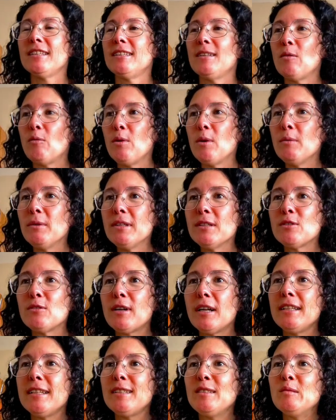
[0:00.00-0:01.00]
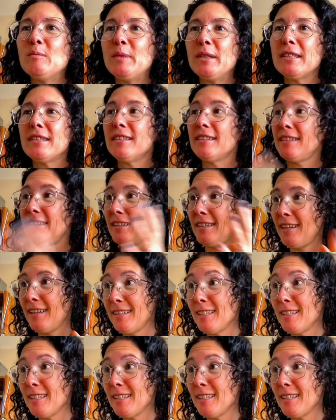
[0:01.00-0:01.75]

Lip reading: we will talk a little bit. I